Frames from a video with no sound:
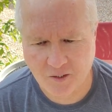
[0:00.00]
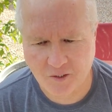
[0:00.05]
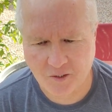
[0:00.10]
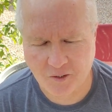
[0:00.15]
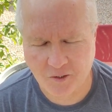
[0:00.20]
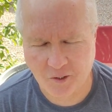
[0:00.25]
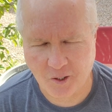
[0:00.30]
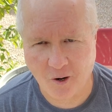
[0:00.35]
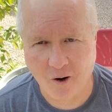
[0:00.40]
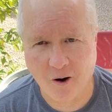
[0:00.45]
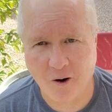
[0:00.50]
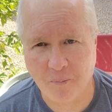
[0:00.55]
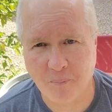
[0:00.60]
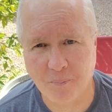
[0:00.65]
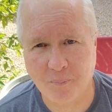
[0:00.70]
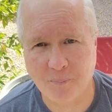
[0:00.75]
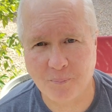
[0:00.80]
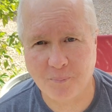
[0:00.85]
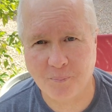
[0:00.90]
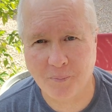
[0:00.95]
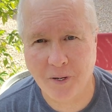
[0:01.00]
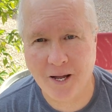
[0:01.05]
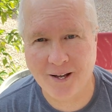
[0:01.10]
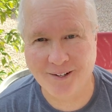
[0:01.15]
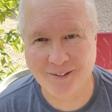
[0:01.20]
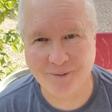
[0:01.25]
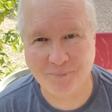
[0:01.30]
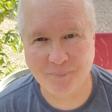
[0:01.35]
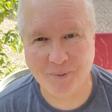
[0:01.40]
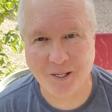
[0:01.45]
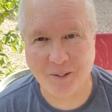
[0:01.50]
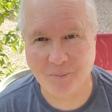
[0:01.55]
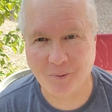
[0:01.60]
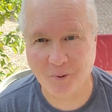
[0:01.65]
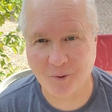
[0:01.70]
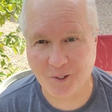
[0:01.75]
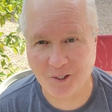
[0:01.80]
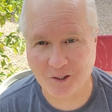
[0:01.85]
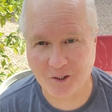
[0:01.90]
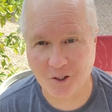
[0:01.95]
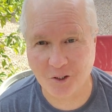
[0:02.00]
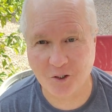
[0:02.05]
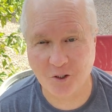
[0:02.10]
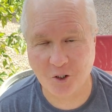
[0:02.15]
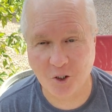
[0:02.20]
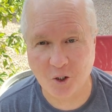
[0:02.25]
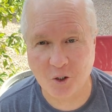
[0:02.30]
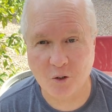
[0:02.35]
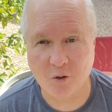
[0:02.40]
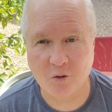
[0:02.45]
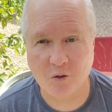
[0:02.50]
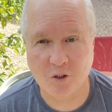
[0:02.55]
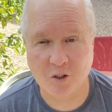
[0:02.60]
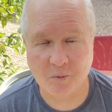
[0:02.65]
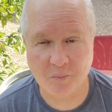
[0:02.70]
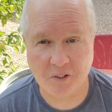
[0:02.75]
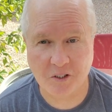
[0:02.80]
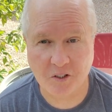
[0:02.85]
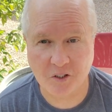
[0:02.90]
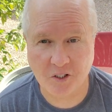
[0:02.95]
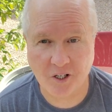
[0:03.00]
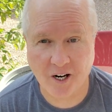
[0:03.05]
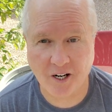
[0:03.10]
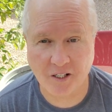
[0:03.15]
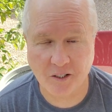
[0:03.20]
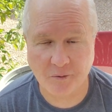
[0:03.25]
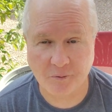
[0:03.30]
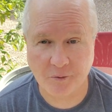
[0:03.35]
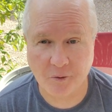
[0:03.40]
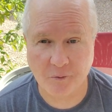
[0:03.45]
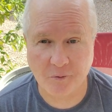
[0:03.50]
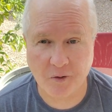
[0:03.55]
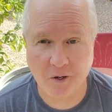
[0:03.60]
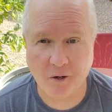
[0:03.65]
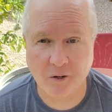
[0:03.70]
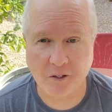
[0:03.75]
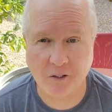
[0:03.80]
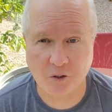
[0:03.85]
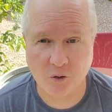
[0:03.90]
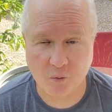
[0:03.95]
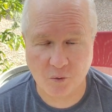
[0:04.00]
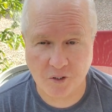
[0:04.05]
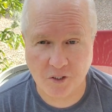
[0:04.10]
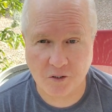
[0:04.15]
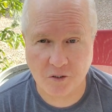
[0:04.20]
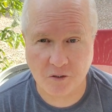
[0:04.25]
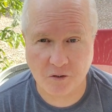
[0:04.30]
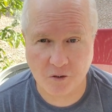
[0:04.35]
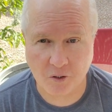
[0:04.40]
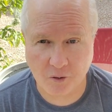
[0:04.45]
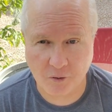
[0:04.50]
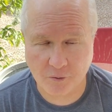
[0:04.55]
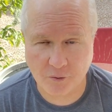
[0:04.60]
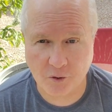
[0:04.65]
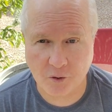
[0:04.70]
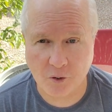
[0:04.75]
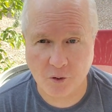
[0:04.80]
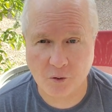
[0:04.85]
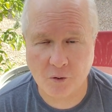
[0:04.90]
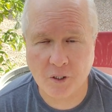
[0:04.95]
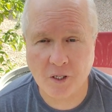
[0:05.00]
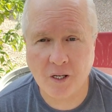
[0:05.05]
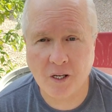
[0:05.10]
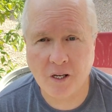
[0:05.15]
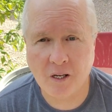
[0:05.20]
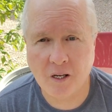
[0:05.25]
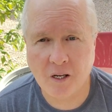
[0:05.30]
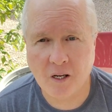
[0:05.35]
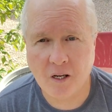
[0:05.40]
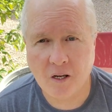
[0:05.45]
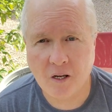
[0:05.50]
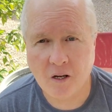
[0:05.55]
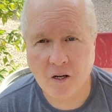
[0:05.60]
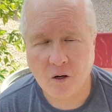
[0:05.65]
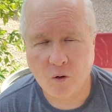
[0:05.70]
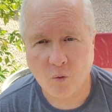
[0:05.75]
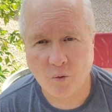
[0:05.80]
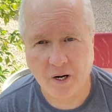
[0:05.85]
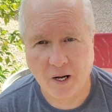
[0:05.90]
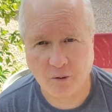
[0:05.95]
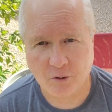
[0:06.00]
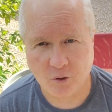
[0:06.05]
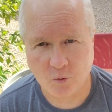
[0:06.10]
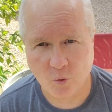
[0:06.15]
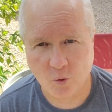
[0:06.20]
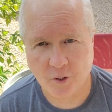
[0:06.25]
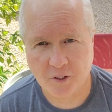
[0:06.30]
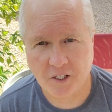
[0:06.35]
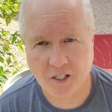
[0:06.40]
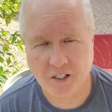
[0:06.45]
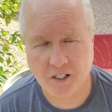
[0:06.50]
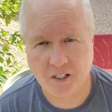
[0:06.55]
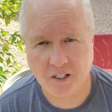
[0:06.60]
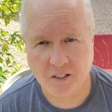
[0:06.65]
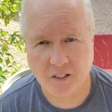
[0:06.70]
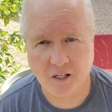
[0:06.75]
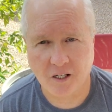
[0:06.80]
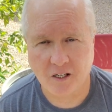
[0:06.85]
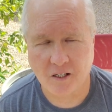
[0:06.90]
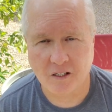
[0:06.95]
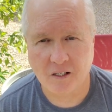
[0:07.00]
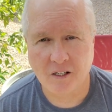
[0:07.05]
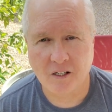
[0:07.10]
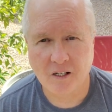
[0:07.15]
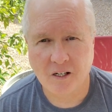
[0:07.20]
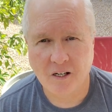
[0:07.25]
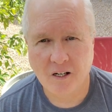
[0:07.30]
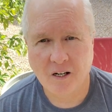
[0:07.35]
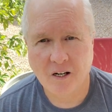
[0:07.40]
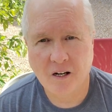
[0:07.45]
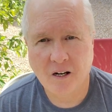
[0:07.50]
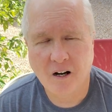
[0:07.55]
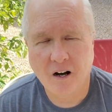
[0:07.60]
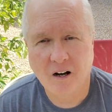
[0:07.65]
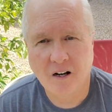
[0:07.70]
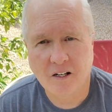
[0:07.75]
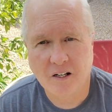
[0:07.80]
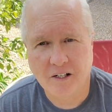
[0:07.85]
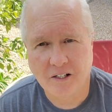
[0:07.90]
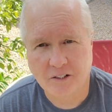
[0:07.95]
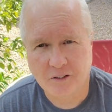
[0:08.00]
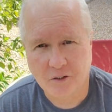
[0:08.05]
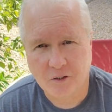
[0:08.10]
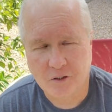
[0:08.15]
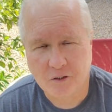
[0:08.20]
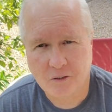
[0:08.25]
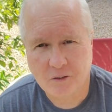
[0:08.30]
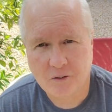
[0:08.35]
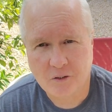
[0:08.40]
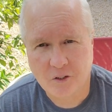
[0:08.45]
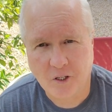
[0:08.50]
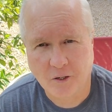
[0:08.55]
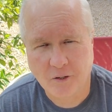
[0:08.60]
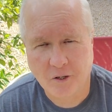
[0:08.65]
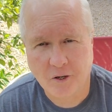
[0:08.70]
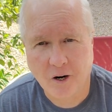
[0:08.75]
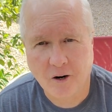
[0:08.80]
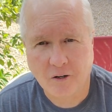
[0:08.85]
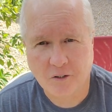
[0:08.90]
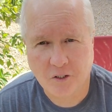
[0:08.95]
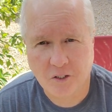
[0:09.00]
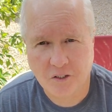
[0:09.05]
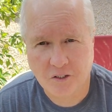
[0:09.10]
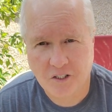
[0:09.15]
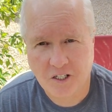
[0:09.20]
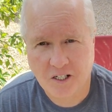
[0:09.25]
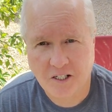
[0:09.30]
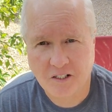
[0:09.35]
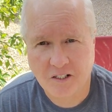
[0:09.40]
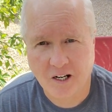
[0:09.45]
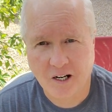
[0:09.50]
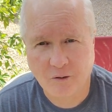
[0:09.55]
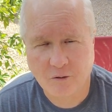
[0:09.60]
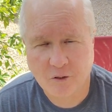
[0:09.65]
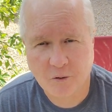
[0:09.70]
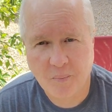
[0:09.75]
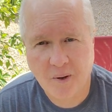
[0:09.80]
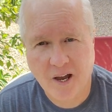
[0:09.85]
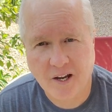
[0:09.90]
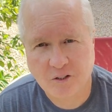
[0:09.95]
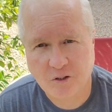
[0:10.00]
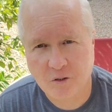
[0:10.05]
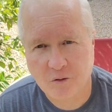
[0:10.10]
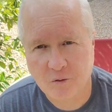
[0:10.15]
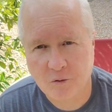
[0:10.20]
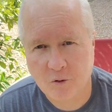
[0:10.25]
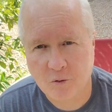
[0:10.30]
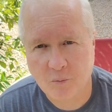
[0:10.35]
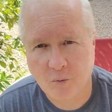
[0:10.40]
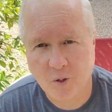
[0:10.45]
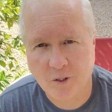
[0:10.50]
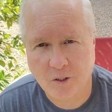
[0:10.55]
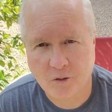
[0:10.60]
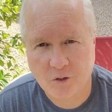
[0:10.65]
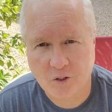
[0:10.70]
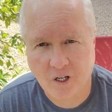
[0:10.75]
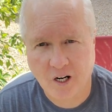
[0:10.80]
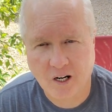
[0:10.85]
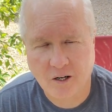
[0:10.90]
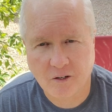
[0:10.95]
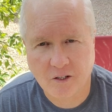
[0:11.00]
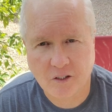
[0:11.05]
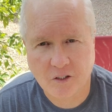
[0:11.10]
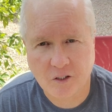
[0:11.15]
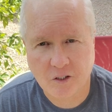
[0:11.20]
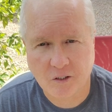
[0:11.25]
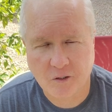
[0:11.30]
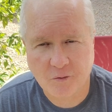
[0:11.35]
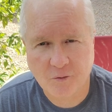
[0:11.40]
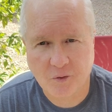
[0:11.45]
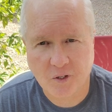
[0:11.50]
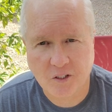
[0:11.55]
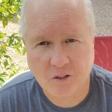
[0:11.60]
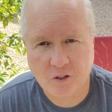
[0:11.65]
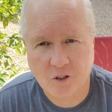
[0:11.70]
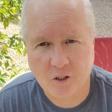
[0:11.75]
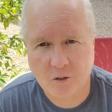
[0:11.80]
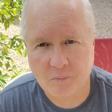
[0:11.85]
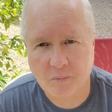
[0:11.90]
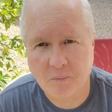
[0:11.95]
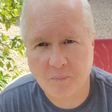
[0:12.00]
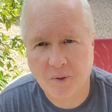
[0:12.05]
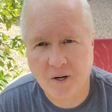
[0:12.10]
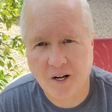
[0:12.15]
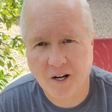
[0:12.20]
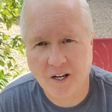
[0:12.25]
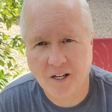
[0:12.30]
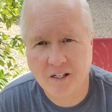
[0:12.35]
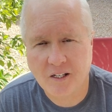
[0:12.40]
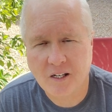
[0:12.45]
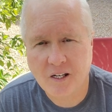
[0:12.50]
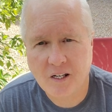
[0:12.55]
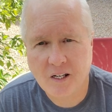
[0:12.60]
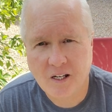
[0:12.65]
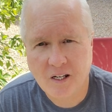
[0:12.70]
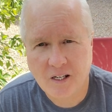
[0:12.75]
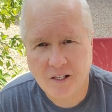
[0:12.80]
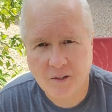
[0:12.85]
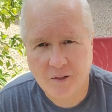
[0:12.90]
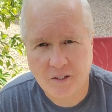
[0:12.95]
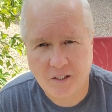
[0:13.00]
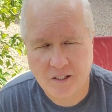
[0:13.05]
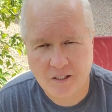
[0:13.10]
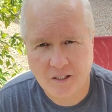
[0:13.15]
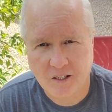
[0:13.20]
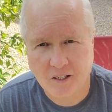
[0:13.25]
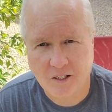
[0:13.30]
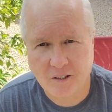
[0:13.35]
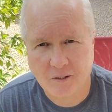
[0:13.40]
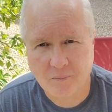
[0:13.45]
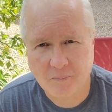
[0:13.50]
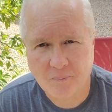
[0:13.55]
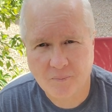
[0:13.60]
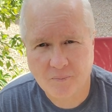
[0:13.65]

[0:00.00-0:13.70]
there are people that just choose to be silent for various reasons also. When I was working in southern Argentina, I was passing through Buenos Aires and a friend took me by the